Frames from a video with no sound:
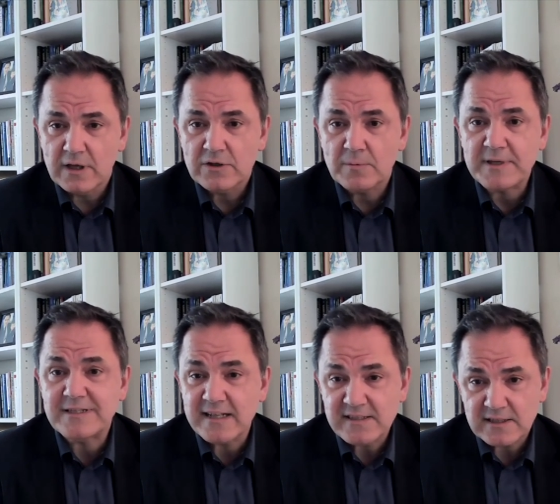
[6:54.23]
to be
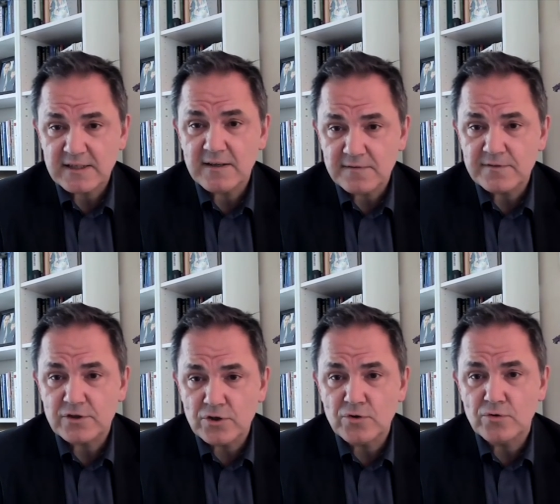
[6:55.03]
sensitive
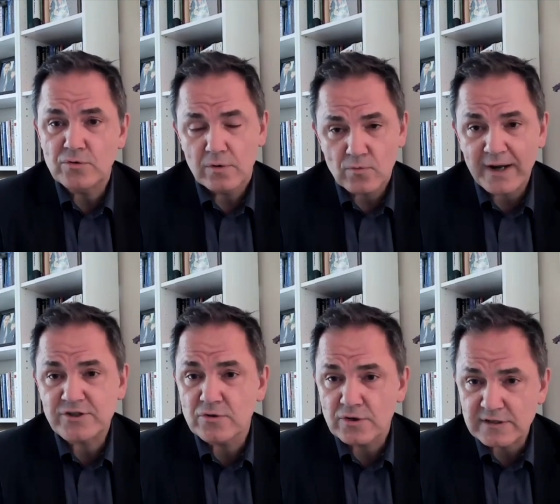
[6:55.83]
to
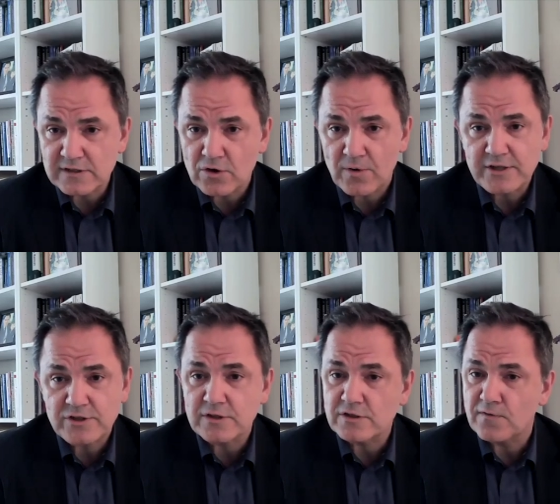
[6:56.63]
rational
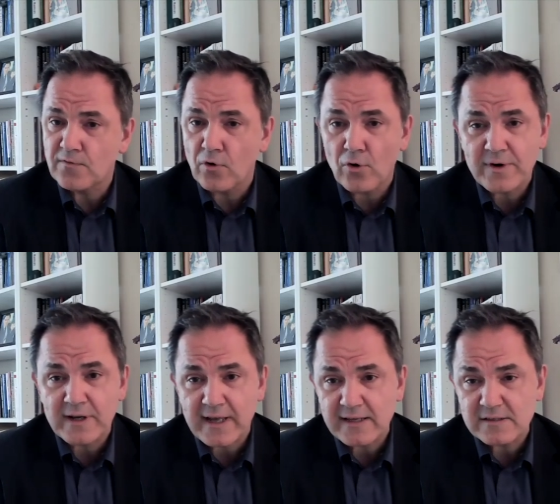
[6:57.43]
considerations for and
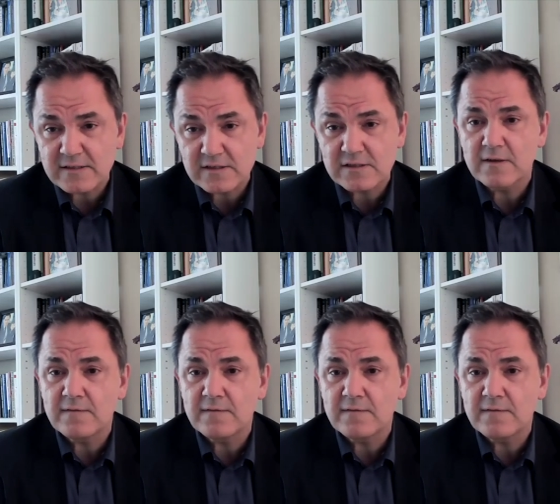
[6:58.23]
against